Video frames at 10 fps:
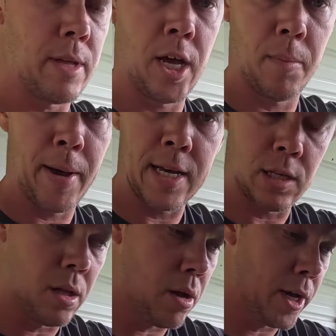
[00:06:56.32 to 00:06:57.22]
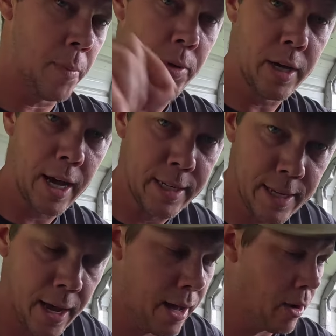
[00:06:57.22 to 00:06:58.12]
help pass along, help you guys
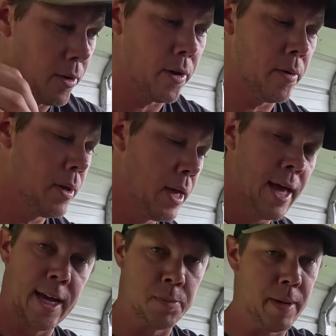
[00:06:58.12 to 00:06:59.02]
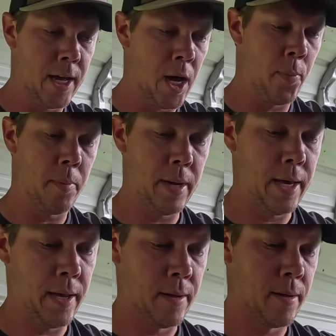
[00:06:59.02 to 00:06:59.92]
out. I don't know, it's been helping
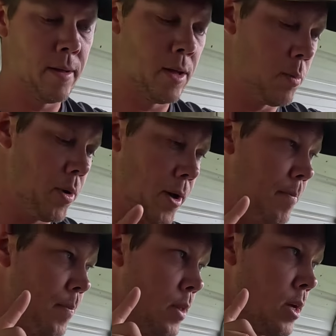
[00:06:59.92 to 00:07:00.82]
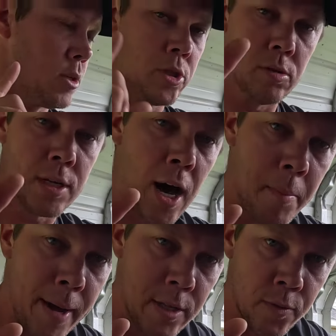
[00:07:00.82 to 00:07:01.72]
me, but 2 top
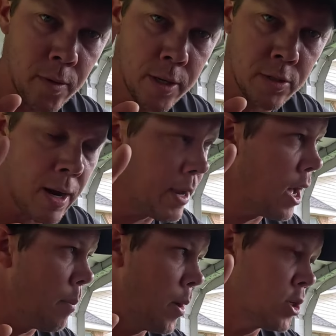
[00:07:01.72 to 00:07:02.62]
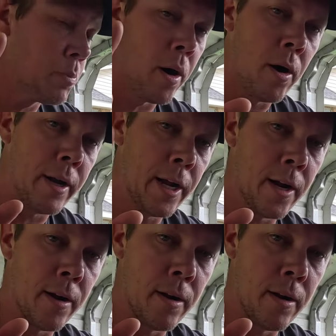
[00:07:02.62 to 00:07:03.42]
baits for us right now. Post spawn here,